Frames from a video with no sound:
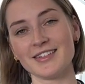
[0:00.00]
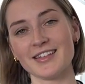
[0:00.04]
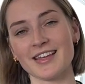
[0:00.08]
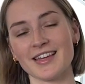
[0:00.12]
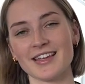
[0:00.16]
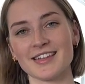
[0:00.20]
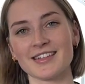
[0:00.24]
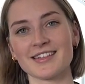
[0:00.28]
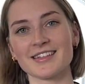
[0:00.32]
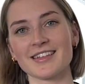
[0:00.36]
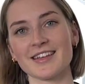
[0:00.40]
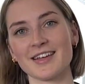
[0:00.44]

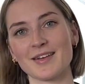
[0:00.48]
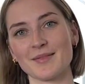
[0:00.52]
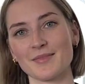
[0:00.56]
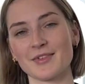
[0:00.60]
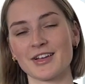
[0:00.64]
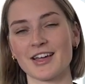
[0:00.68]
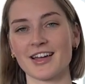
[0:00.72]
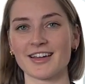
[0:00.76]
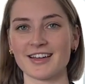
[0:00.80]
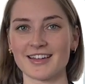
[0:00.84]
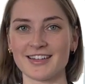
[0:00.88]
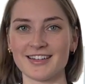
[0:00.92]
that
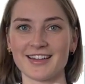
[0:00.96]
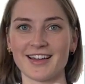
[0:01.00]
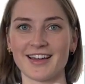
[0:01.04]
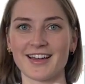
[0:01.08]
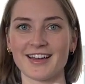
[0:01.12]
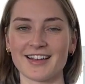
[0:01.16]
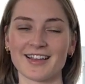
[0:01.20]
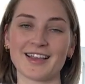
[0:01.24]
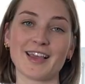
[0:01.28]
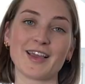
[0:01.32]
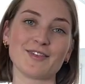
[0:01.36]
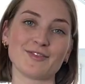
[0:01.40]

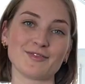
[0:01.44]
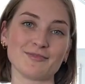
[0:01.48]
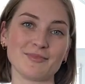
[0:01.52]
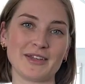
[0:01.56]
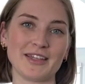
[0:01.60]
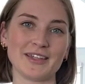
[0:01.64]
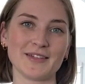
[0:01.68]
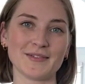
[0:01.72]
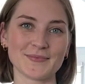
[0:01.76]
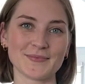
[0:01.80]
Karina gave me.